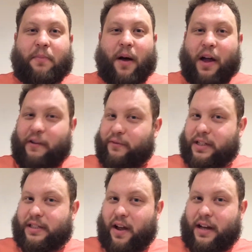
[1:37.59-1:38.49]
but I've
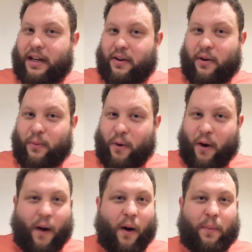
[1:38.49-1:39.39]
decided on what
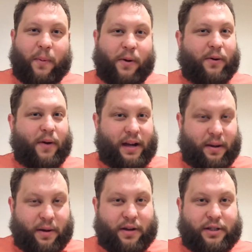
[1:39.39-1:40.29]
hop and what grain
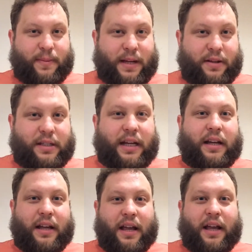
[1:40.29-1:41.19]
I'm going to be using.